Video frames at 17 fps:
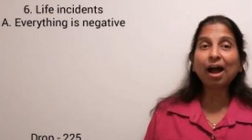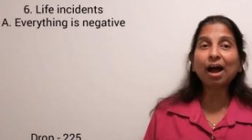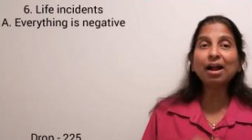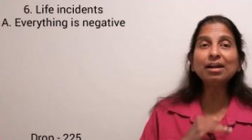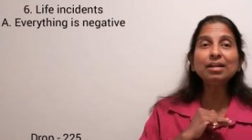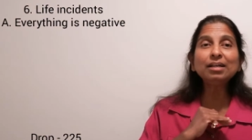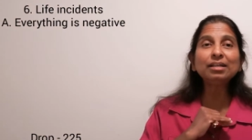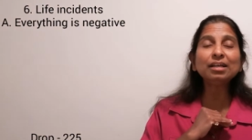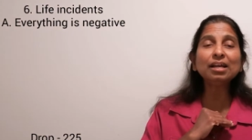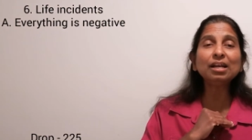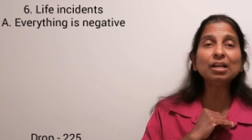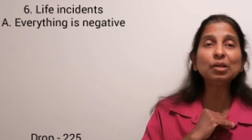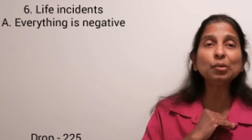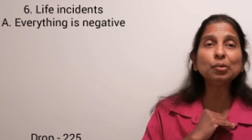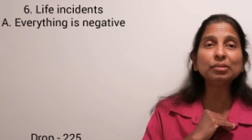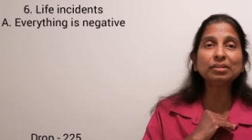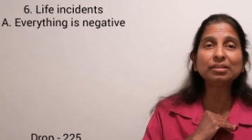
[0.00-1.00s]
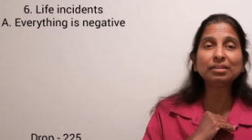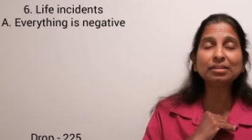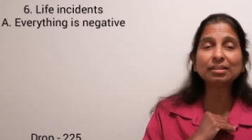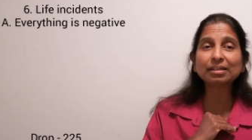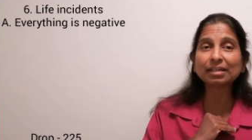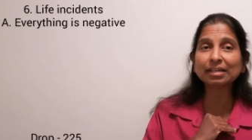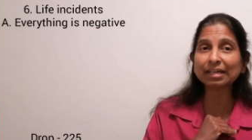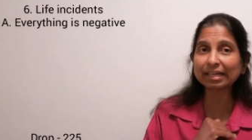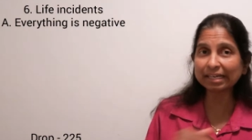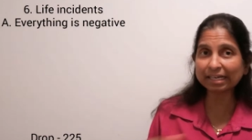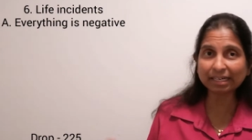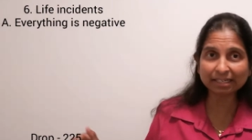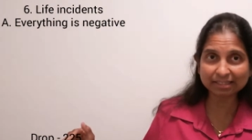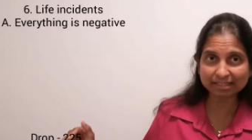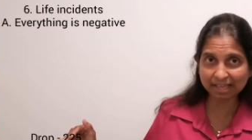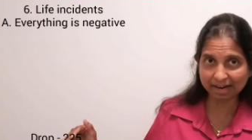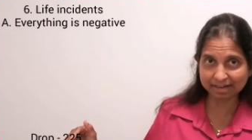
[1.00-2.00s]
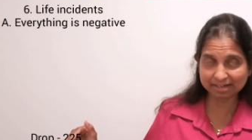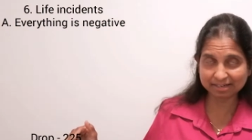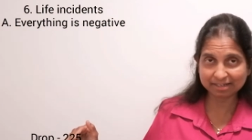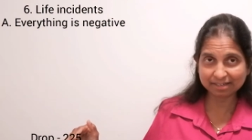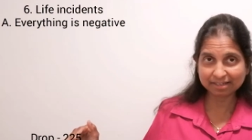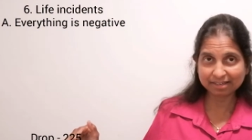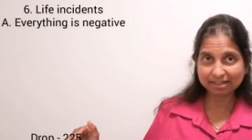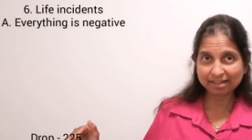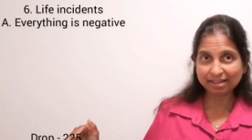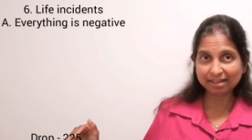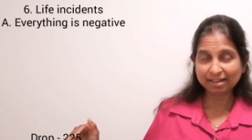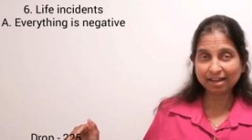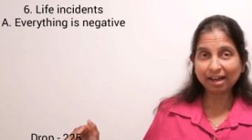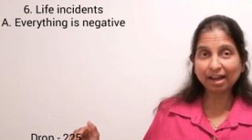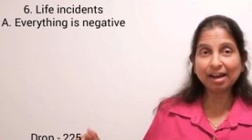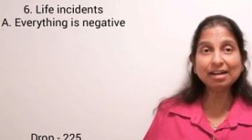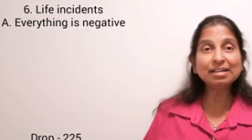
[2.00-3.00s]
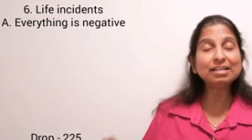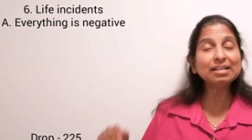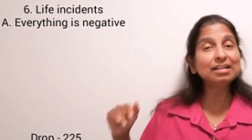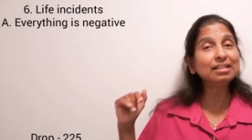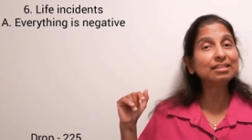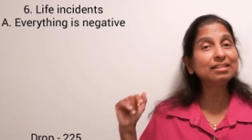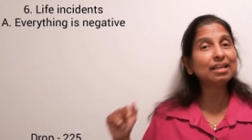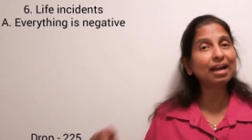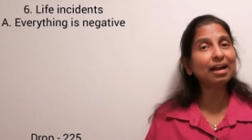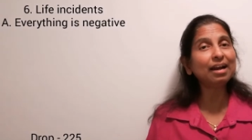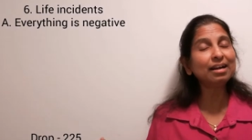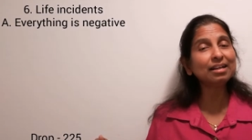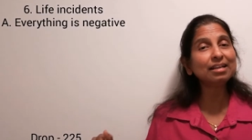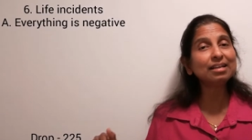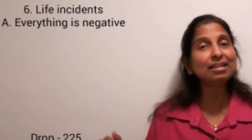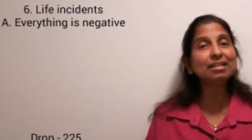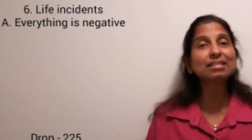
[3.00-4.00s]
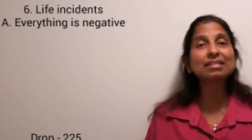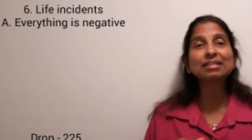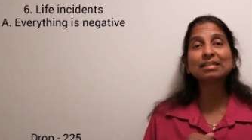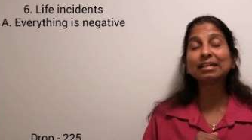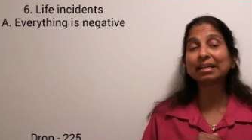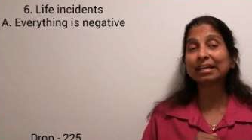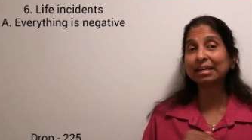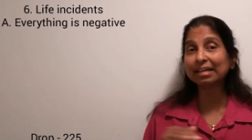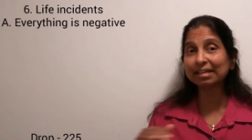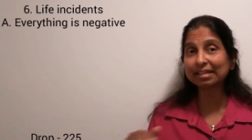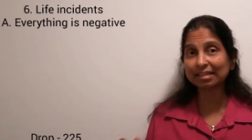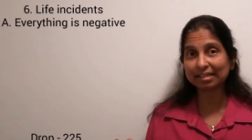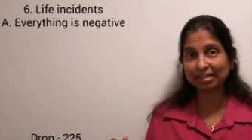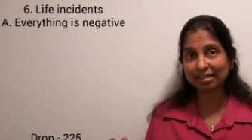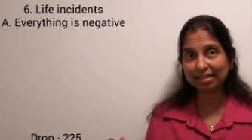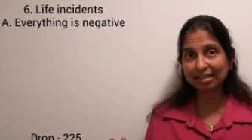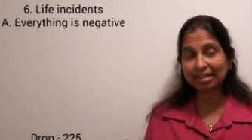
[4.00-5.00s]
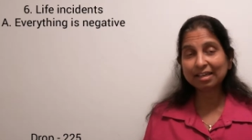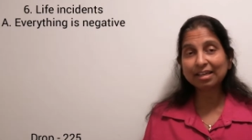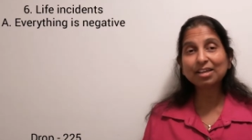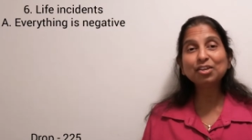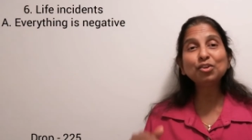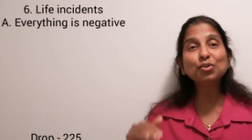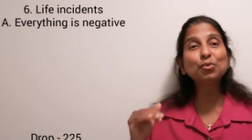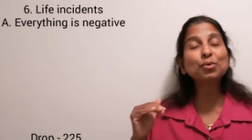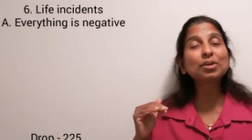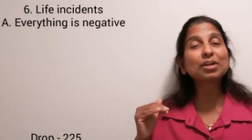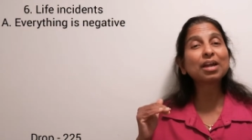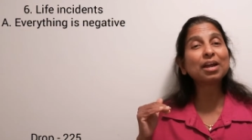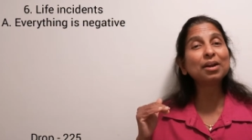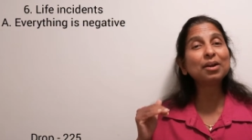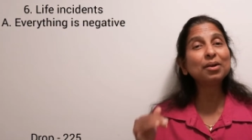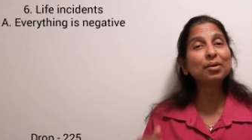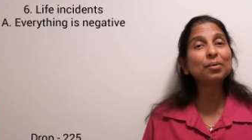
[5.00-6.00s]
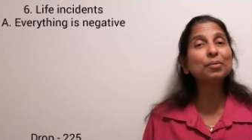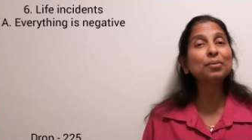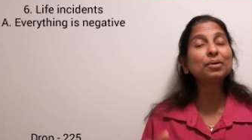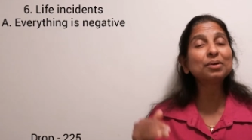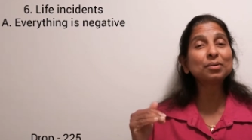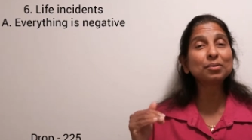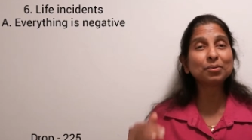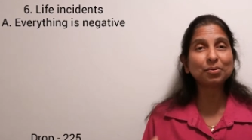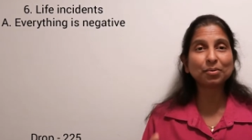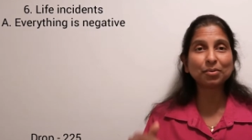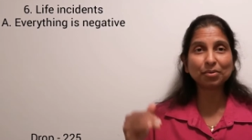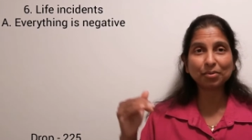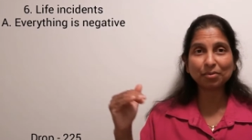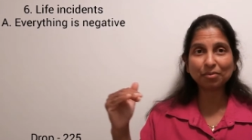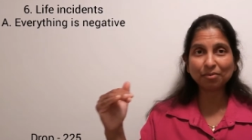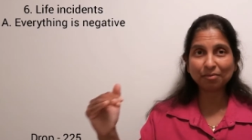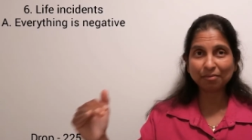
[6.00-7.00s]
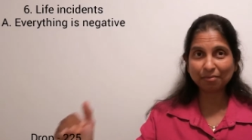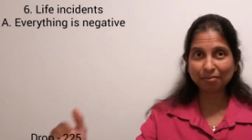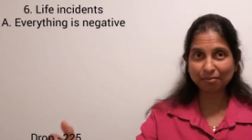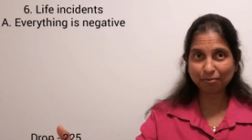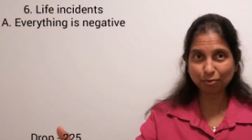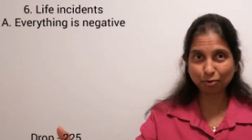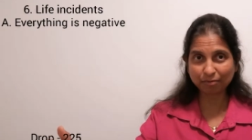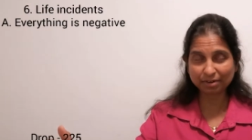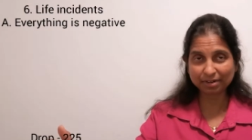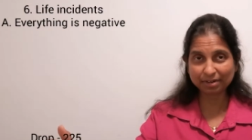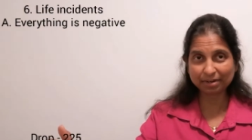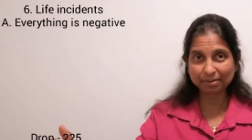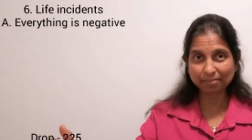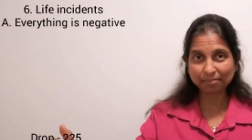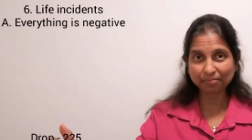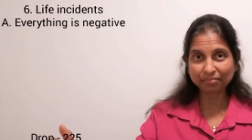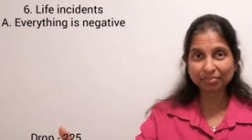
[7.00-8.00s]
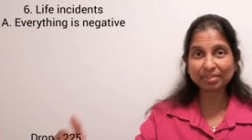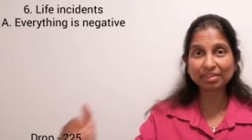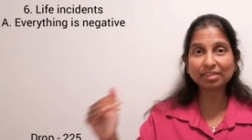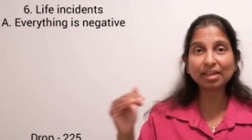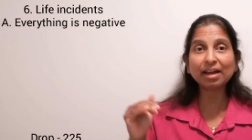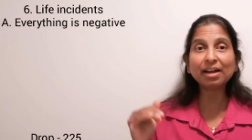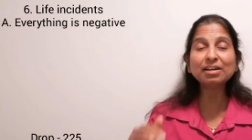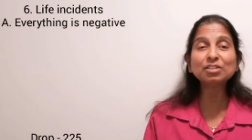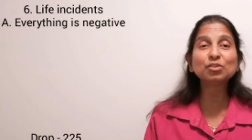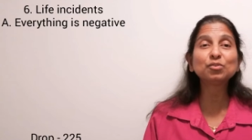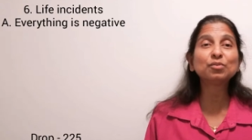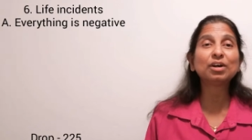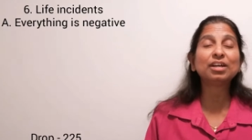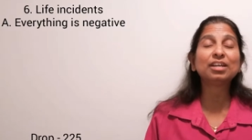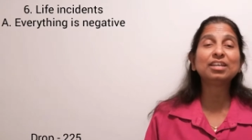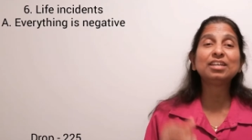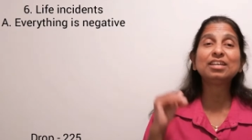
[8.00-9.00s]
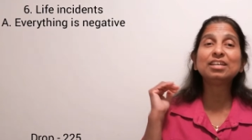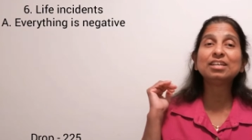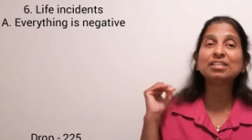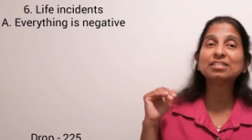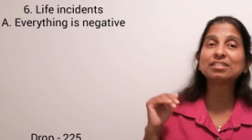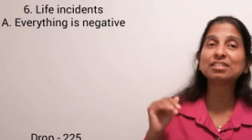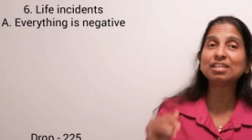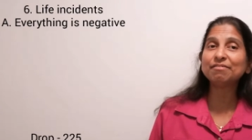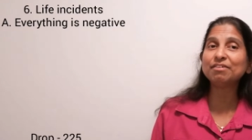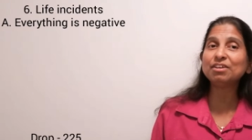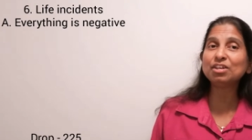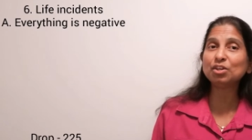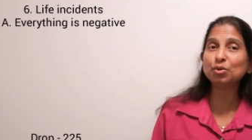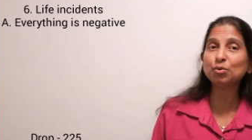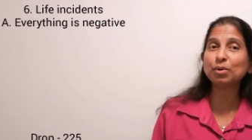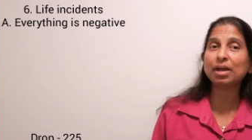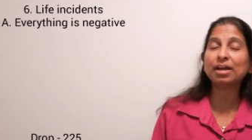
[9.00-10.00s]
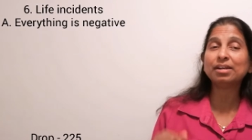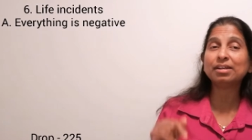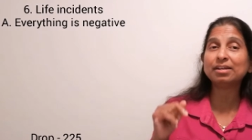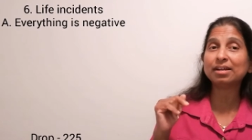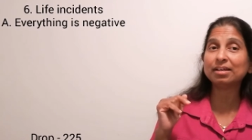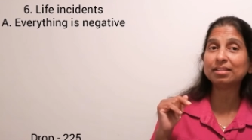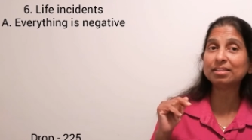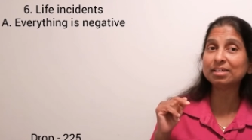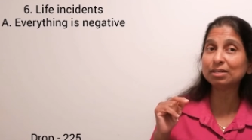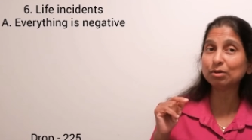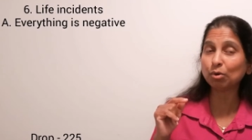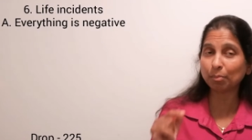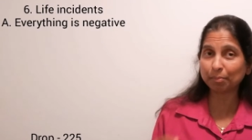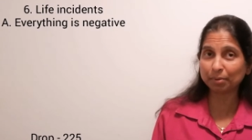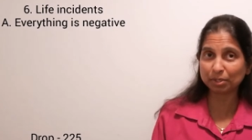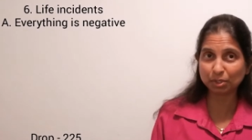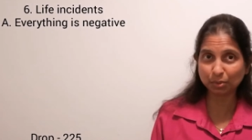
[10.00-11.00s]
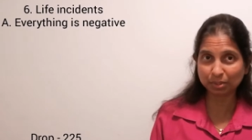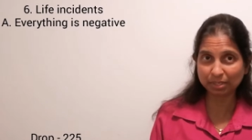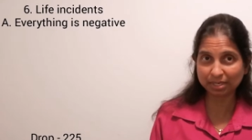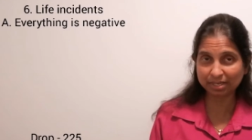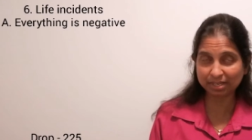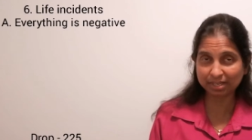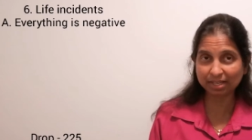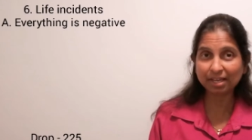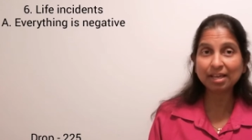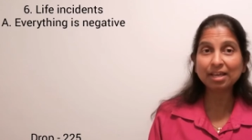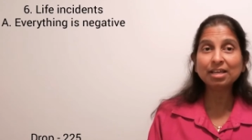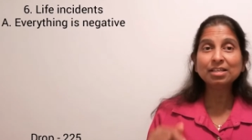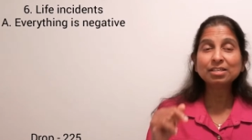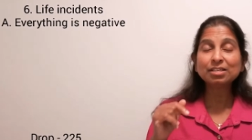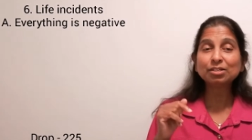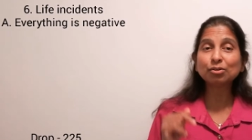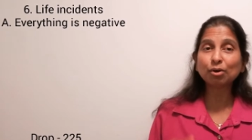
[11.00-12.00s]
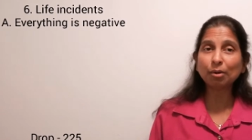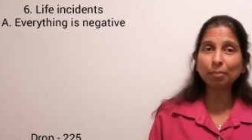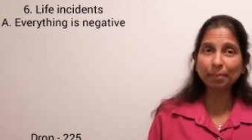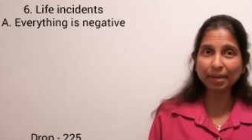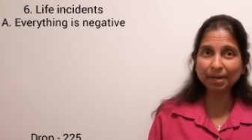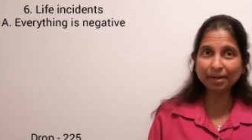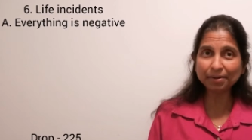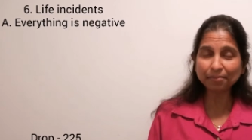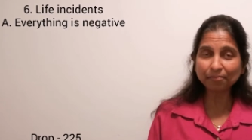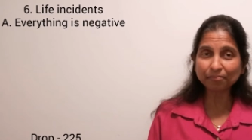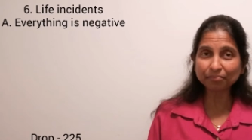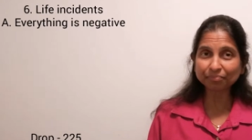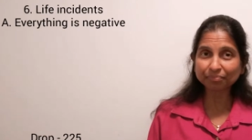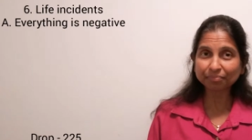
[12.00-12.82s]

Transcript: Until you correct that, until that is corrected, you cannot go forward. That's why he is giving you another opportunity. Stop it.